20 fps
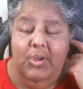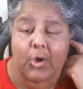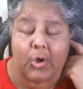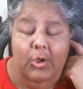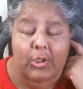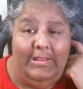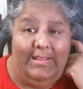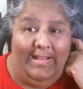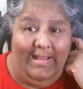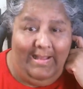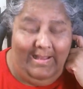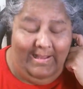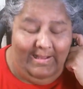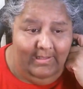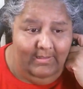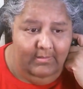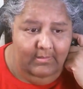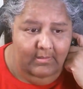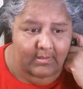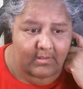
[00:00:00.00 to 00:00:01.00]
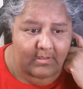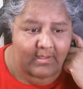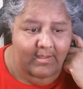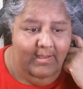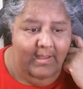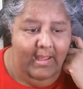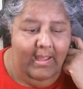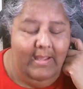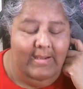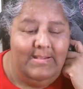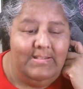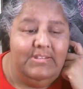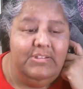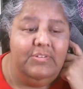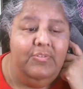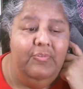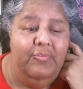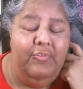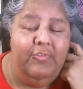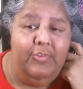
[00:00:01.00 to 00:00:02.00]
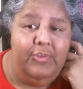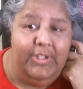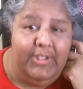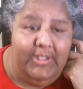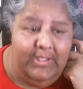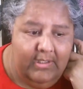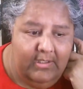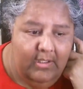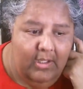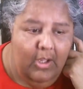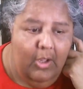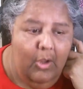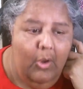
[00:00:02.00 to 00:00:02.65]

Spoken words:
online and it's free.